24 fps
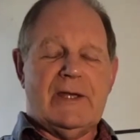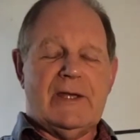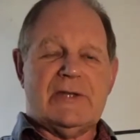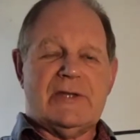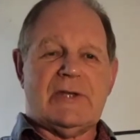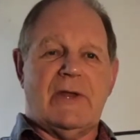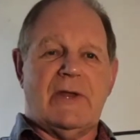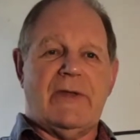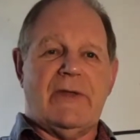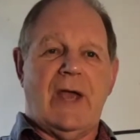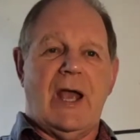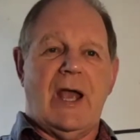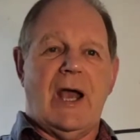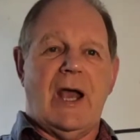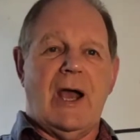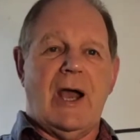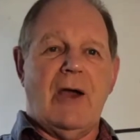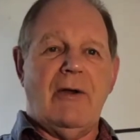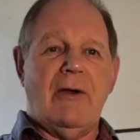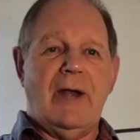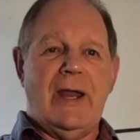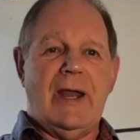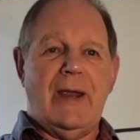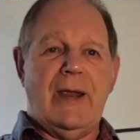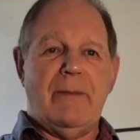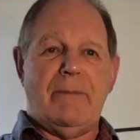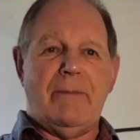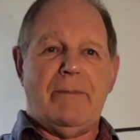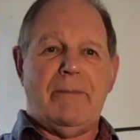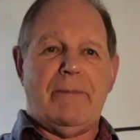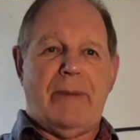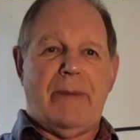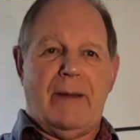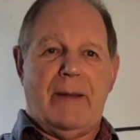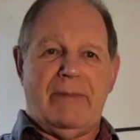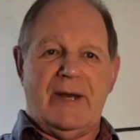So they only
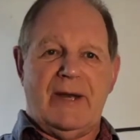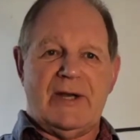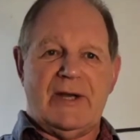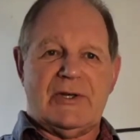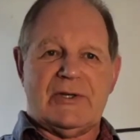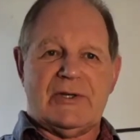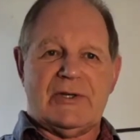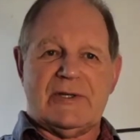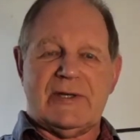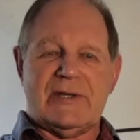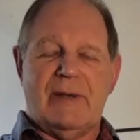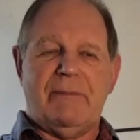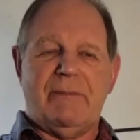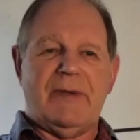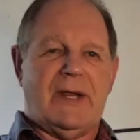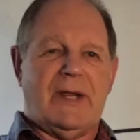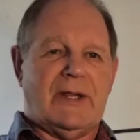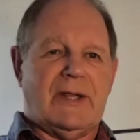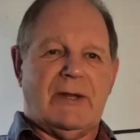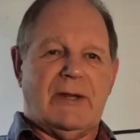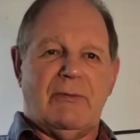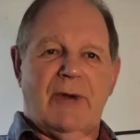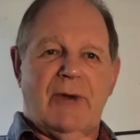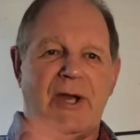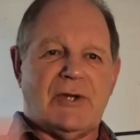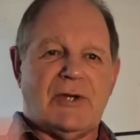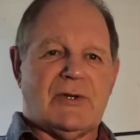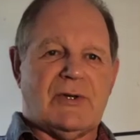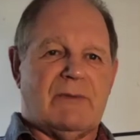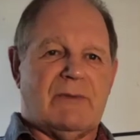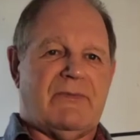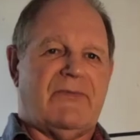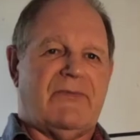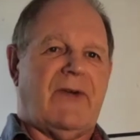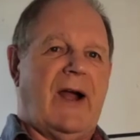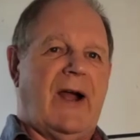published something in the region
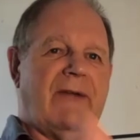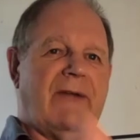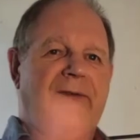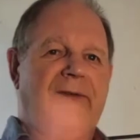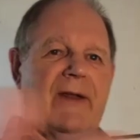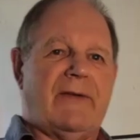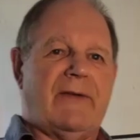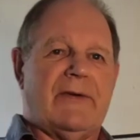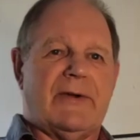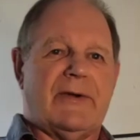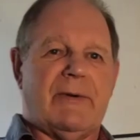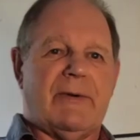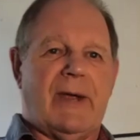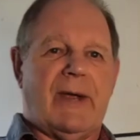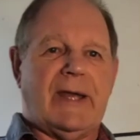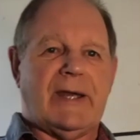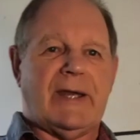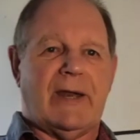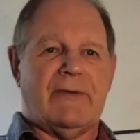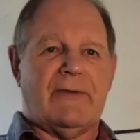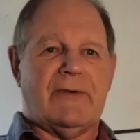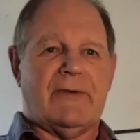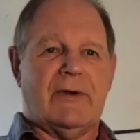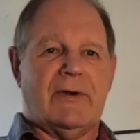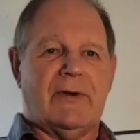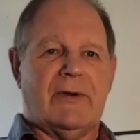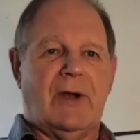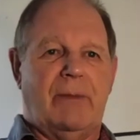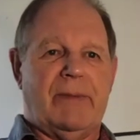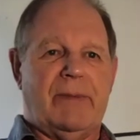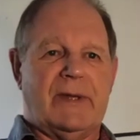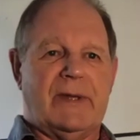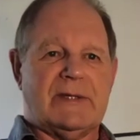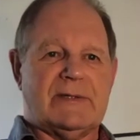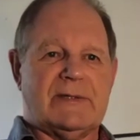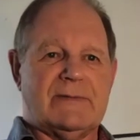of 500 to 800
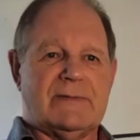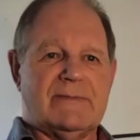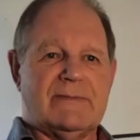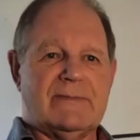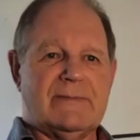copies.